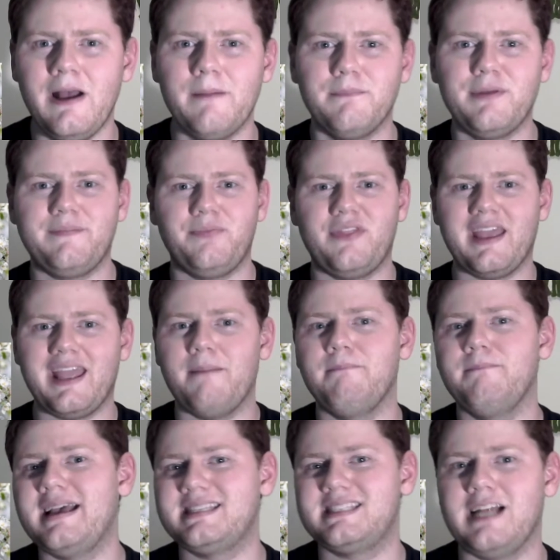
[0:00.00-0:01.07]
But they get
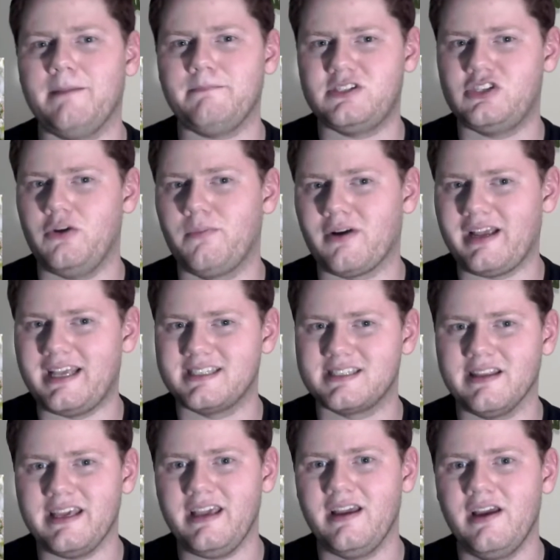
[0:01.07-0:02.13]
messed up super
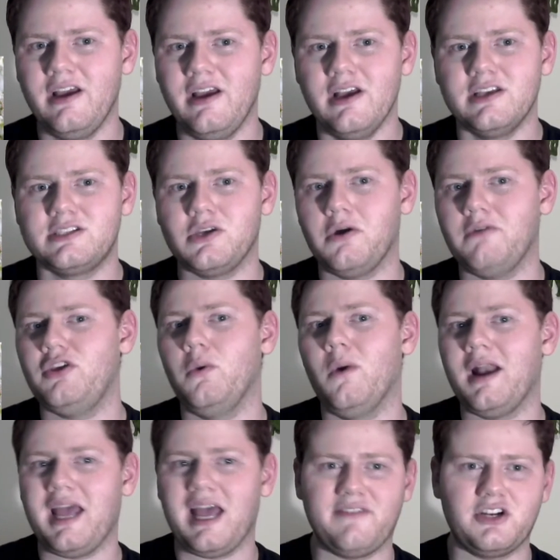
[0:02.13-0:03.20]
easily, so if you want
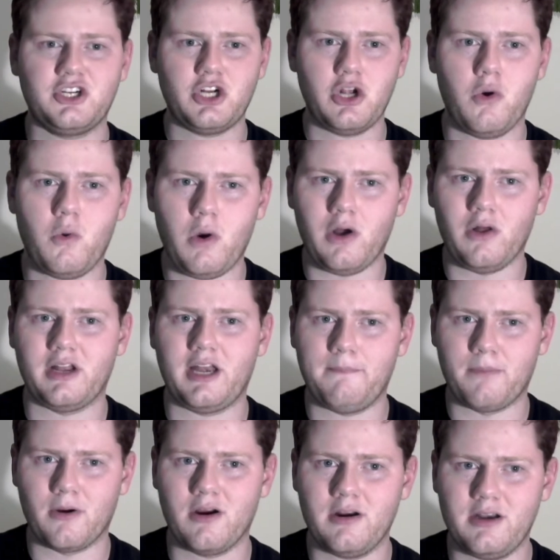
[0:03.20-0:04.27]
to have a show-quality
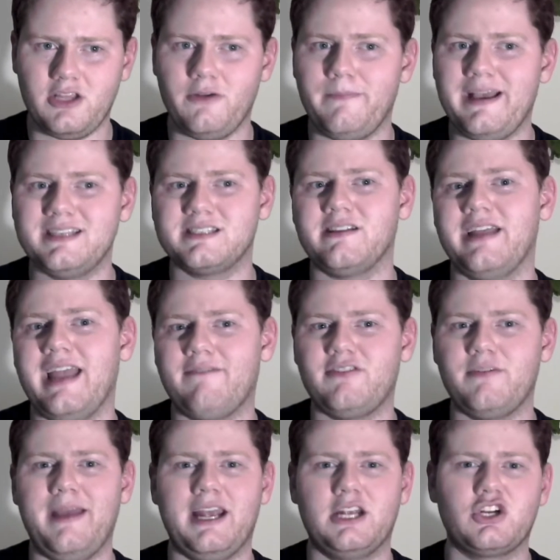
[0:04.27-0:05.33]
bird, you basically have to
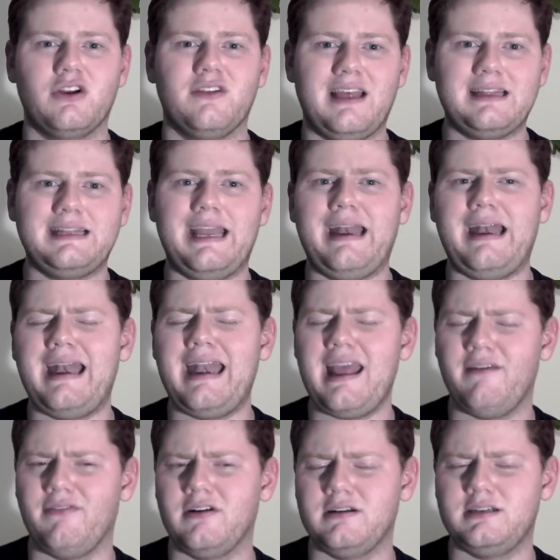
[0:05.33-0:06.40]
make sure that they
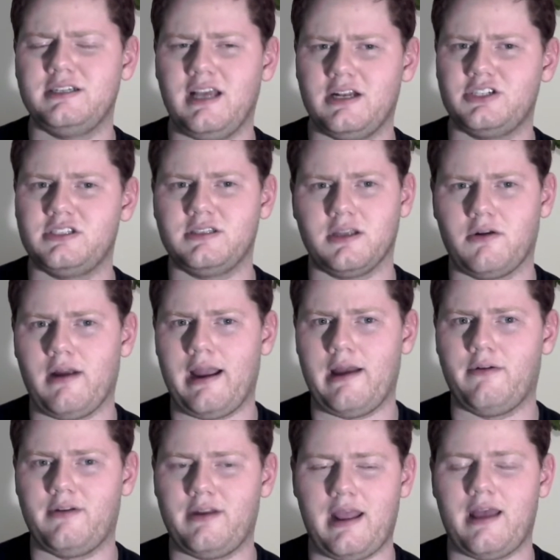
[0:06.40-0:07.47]
never touch the
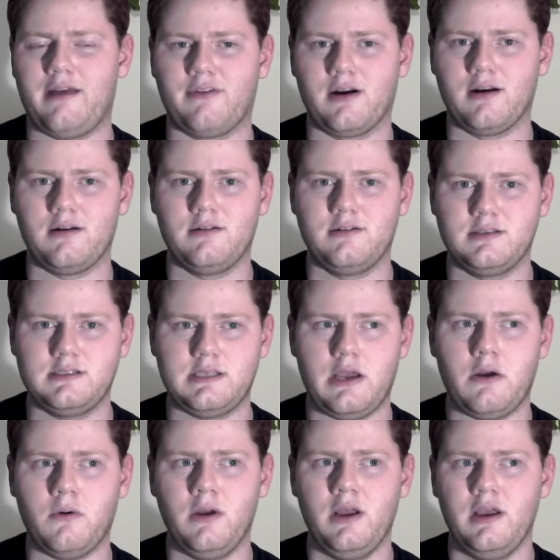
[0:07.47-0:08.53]
ground ever.
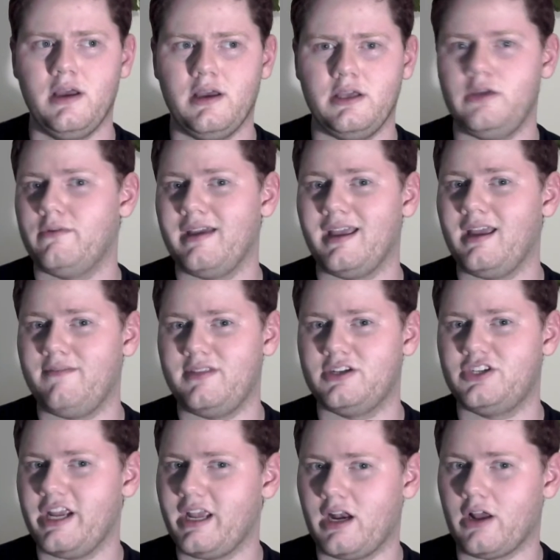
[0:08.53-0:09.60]
So you can give the
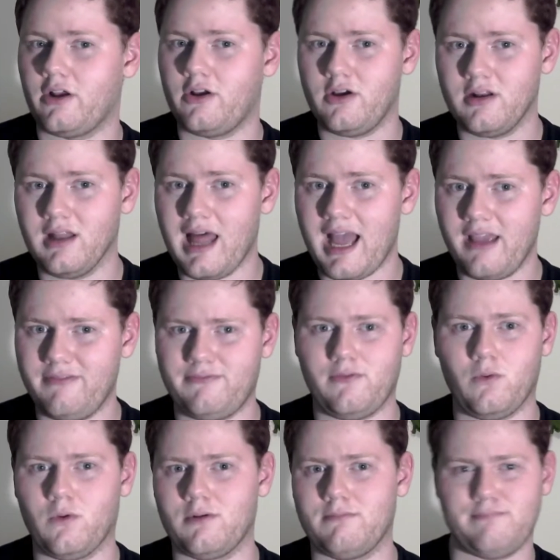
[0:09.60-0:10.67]
chicken a good life
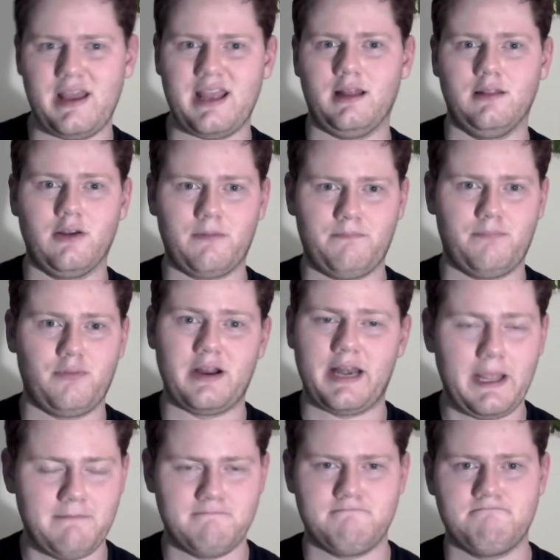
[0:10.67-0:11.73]
or make it look
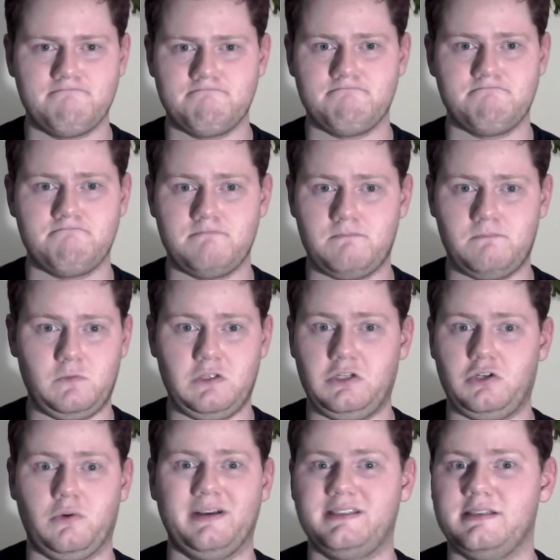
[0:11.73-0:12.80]
pretty. The
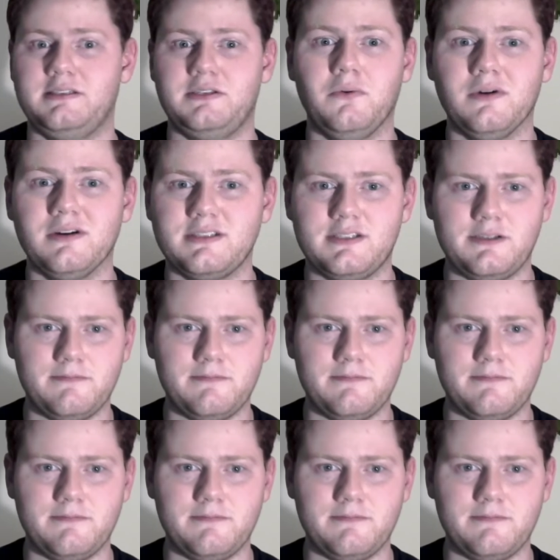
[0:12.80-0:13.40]
choice is yours.